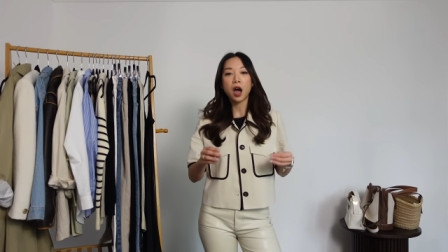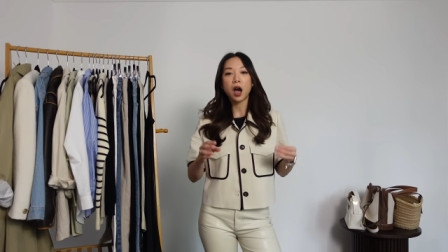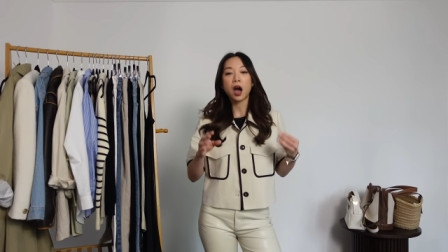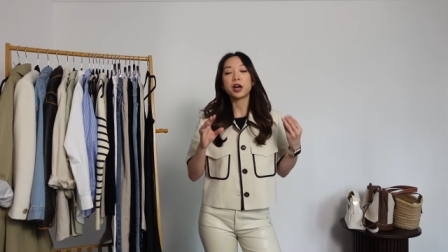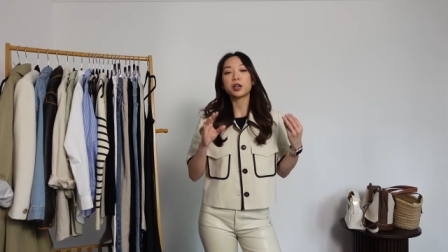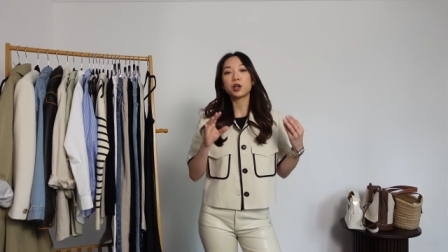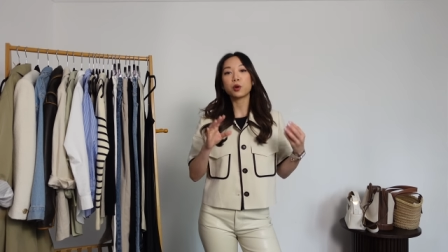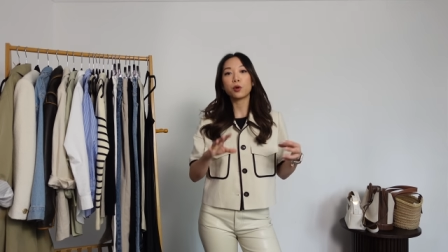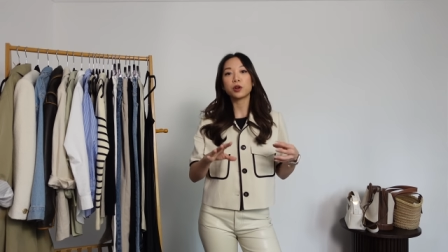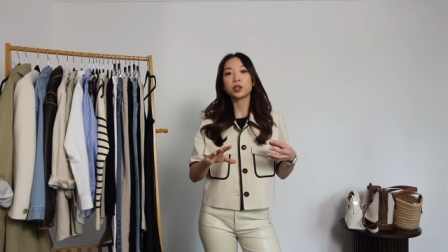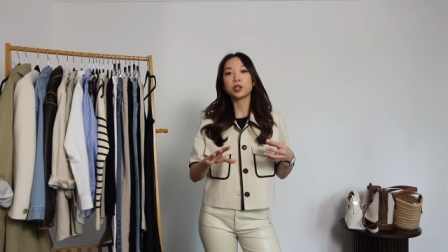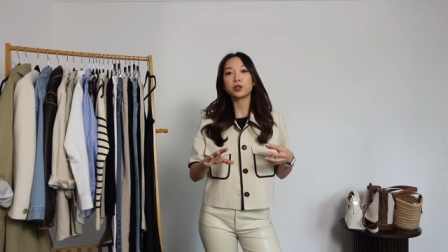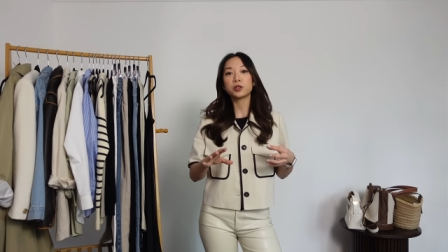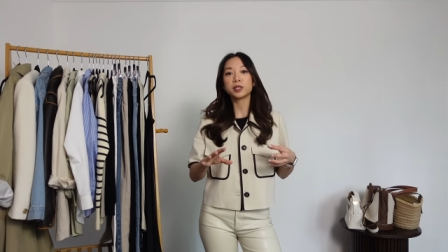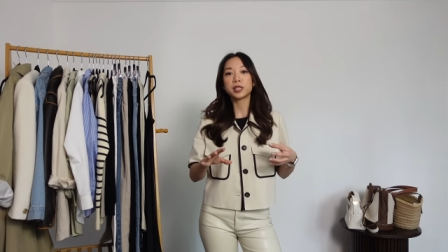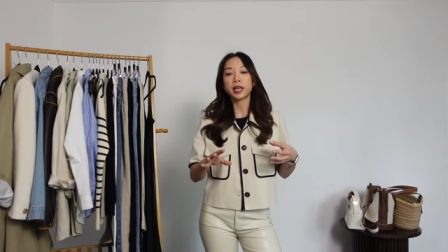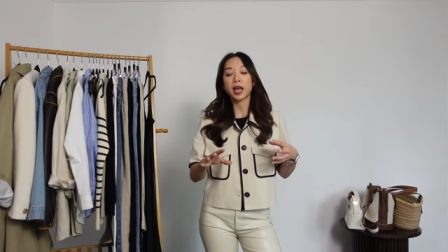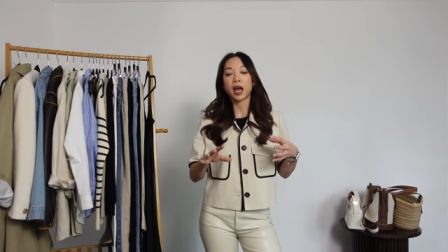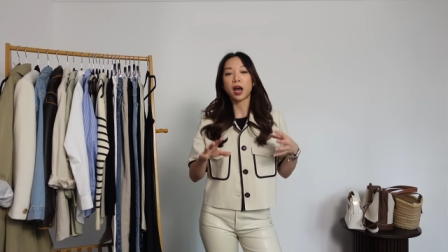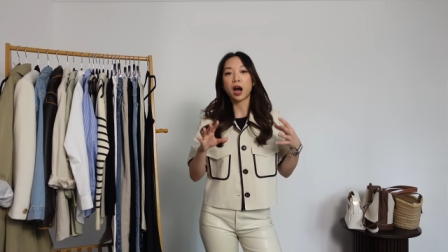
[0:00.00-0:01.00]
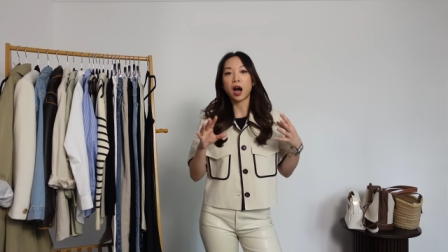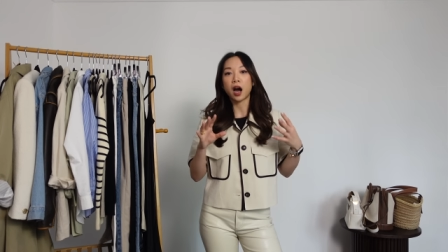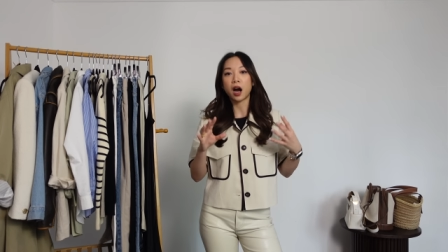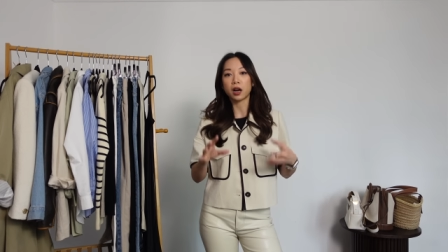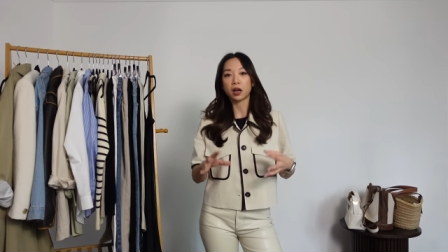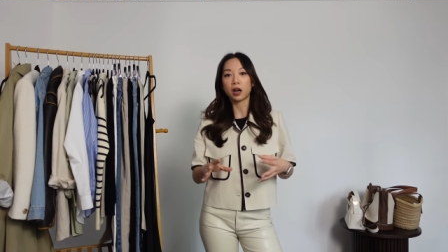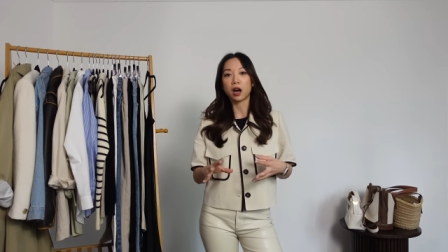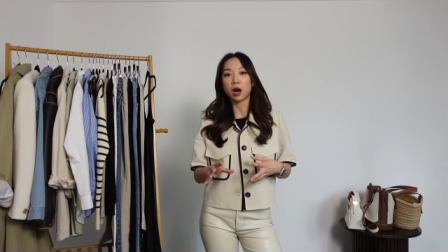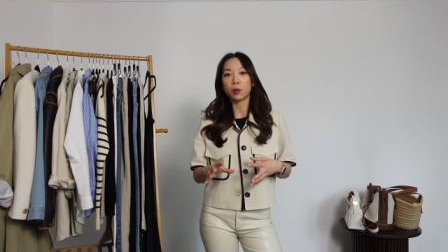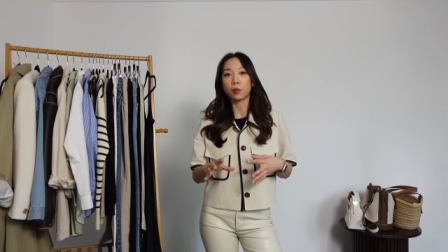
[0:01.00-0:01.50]
I don't want you to get
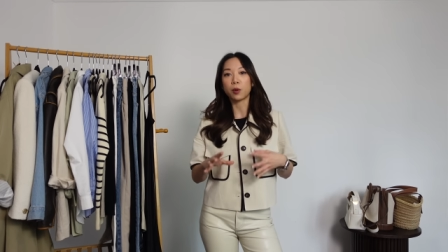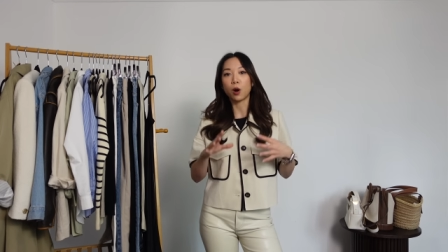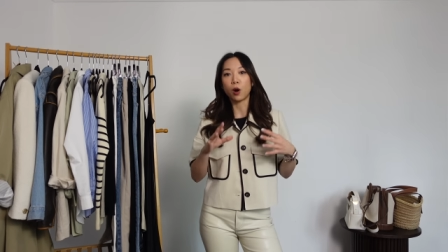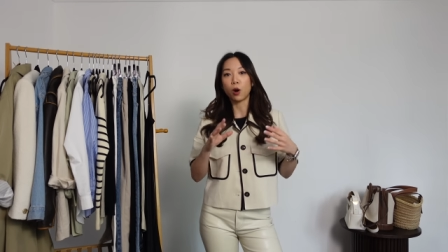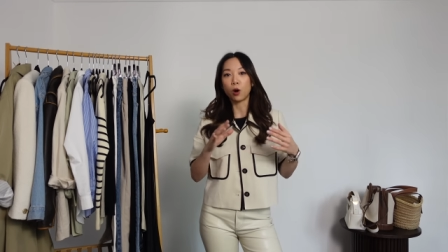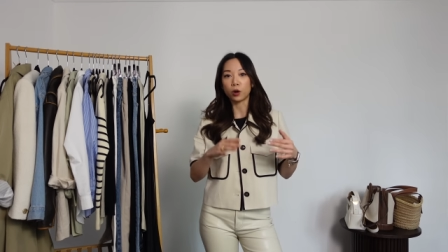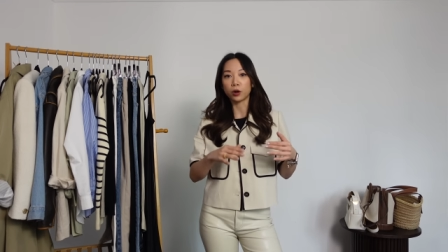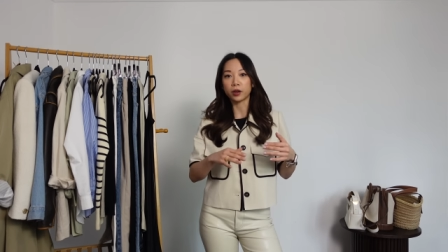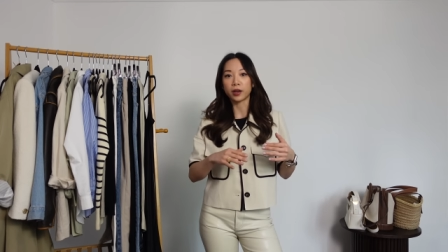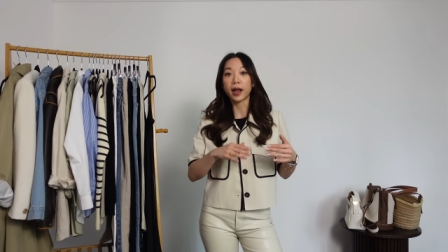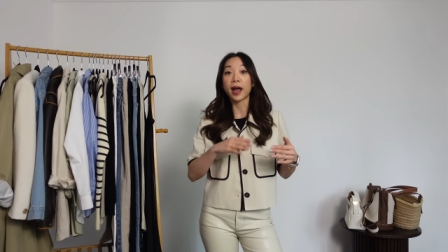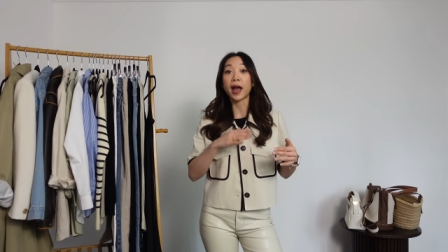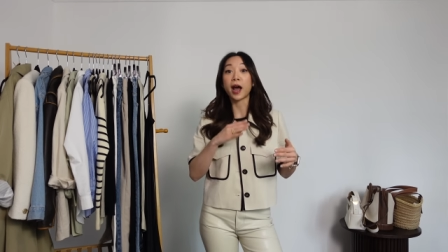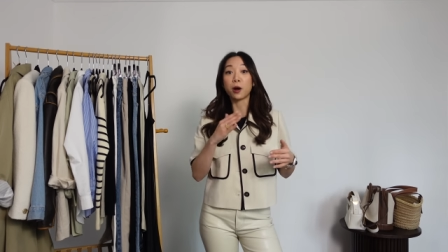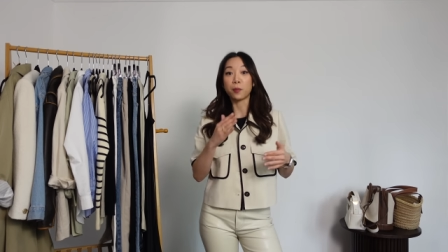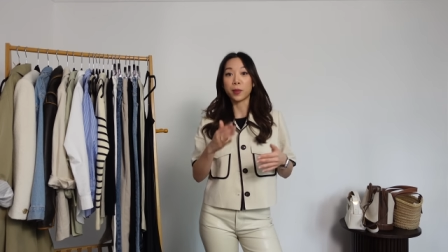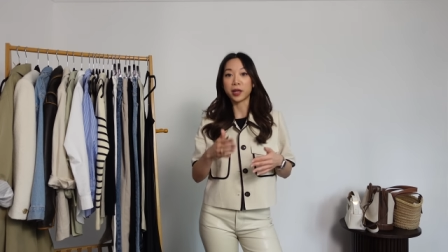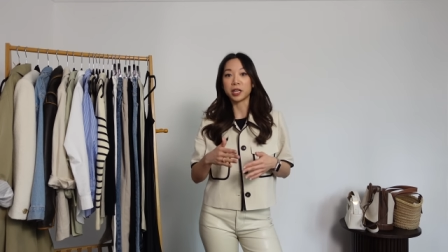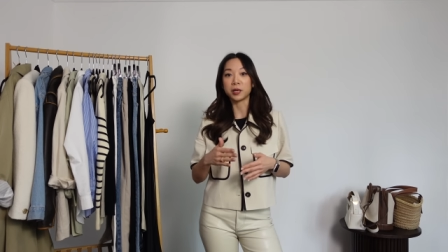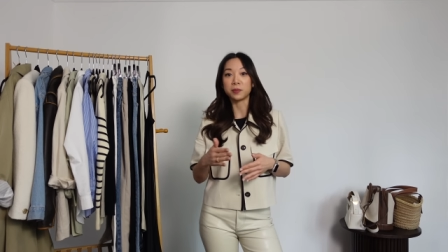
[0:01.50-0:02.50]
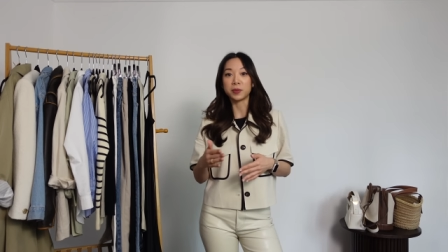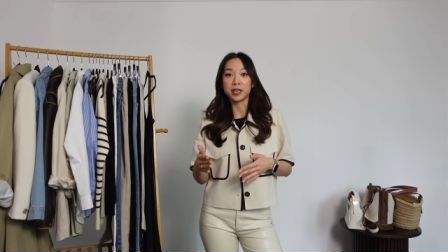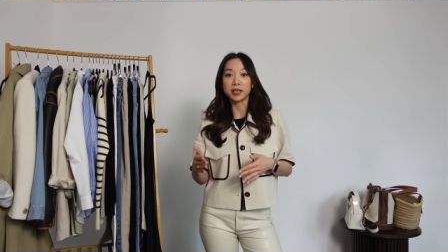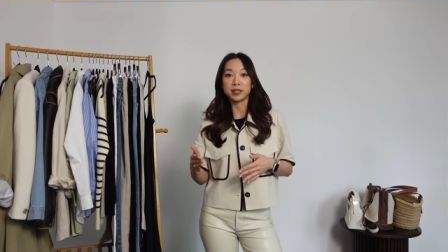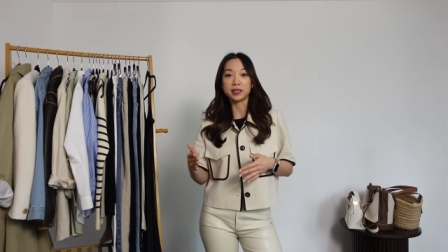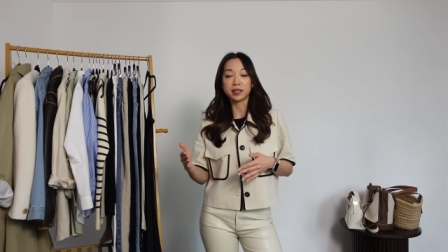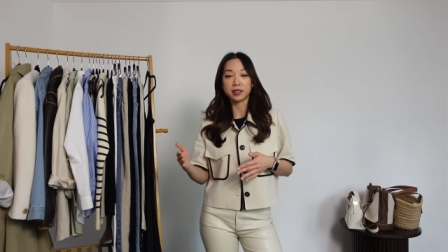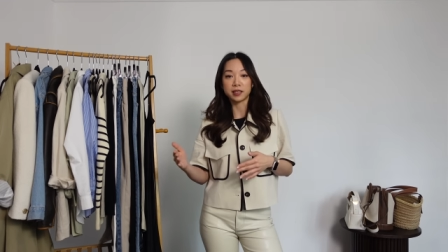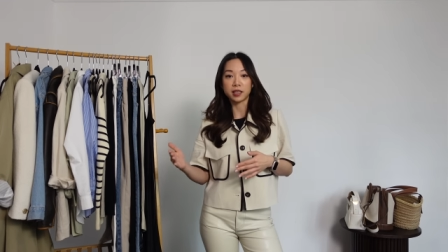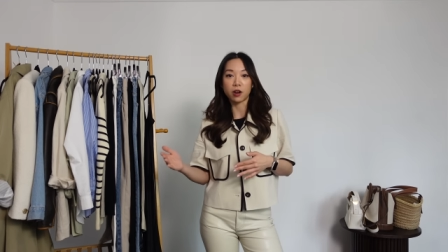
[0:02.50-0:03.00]
hung up on how many
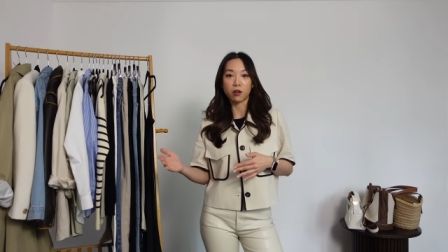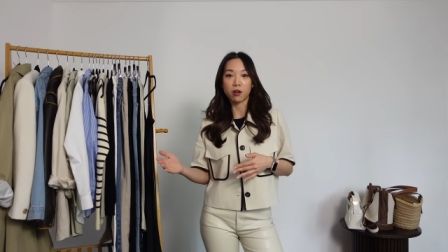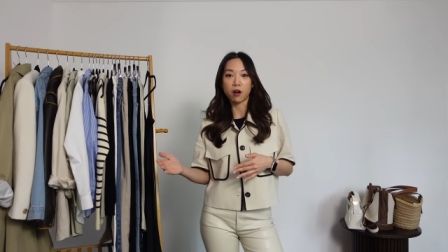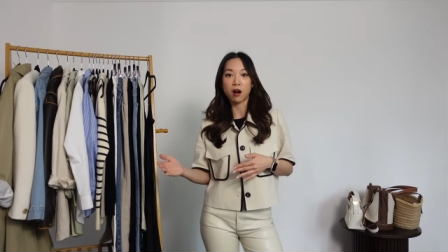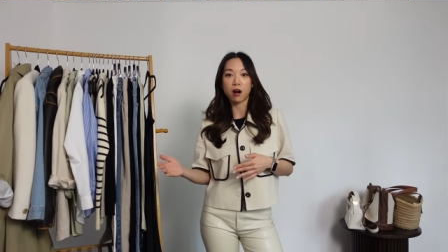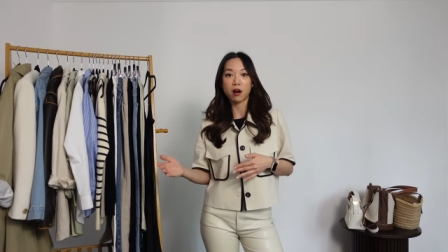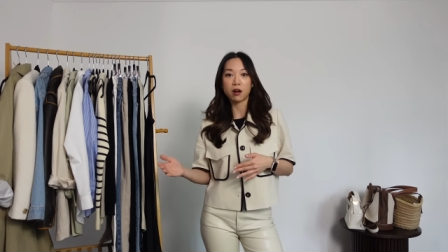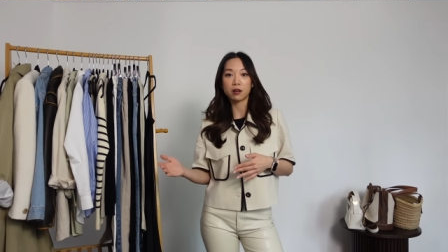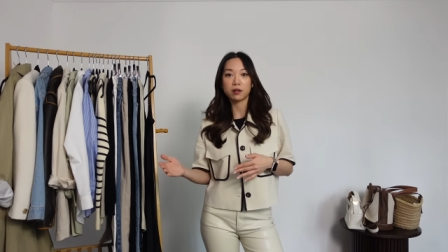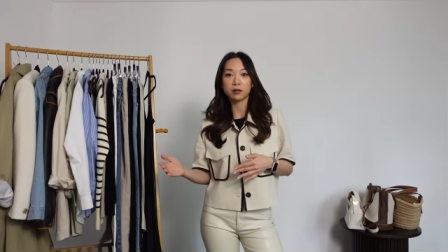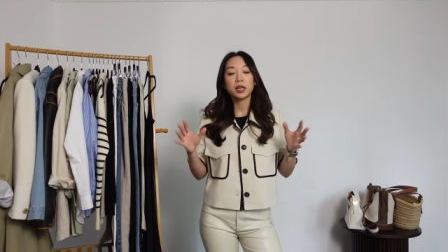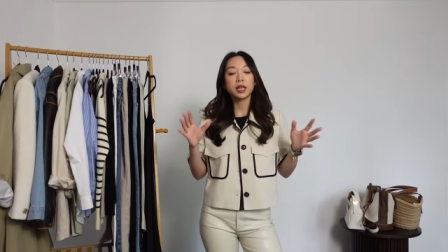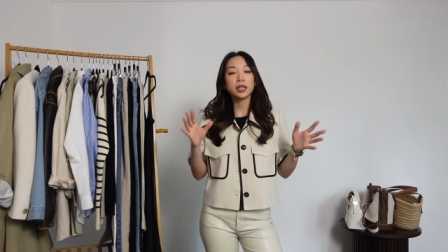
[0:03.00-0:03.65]
pieces there are.